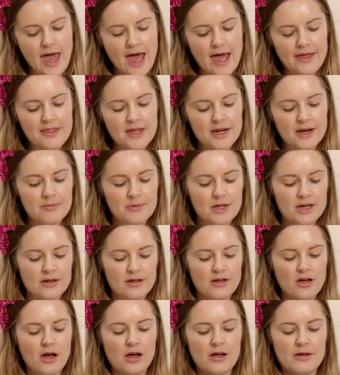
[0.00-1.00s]
And then I'm going to
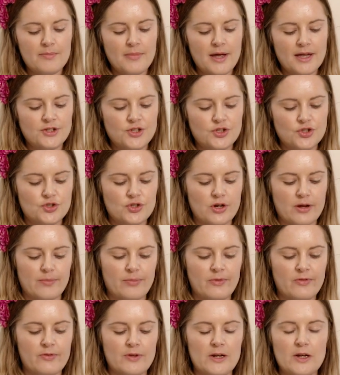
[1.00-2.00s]
cut my
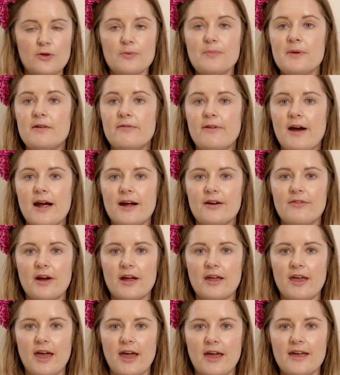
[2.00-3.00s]
strips for loopy rag
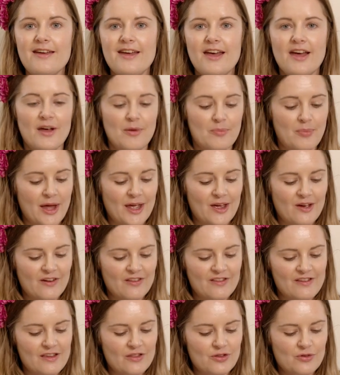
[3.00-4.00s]
rugging by
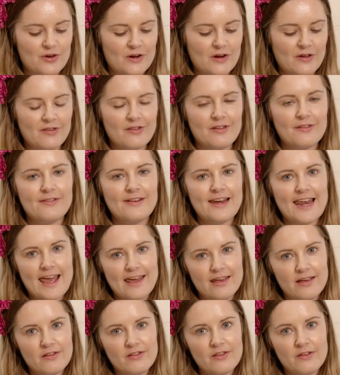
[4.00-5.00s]
cutting through lots of
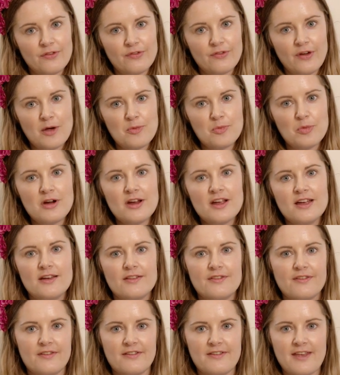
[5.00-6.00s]
layers of fabric
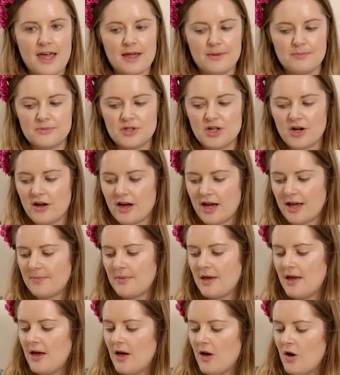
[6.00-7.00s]
at the same time.
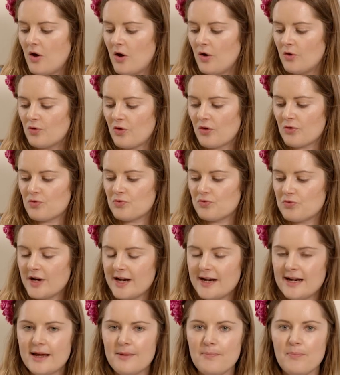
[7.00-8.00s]
So it's
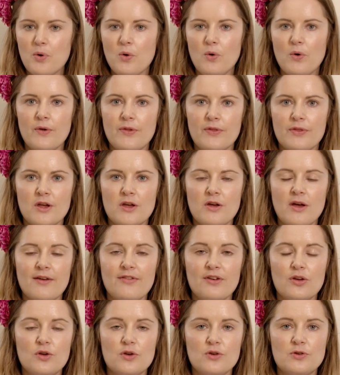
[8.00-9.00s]
really important that you
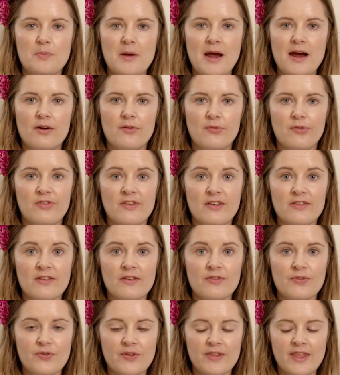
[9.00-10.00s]
have a good pair of
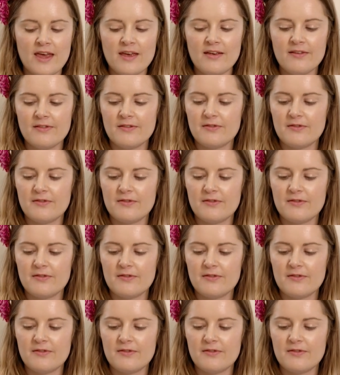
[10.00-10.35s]
scissors for this.